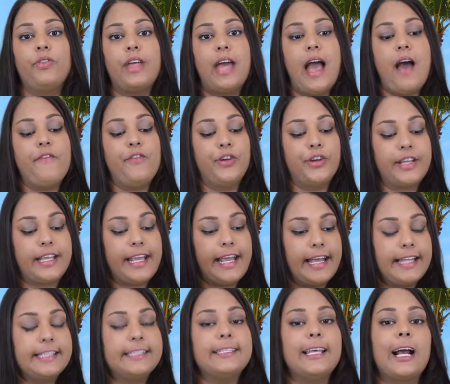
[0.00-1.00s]
they have their
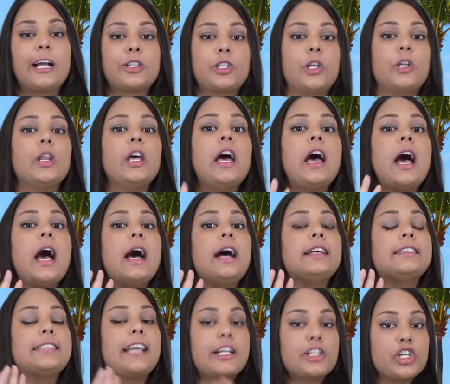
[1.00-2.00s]
kids
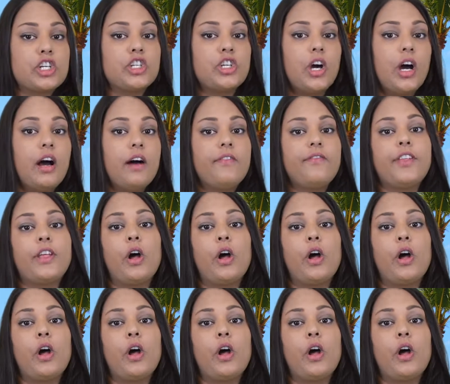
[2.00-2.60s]
sectioned off.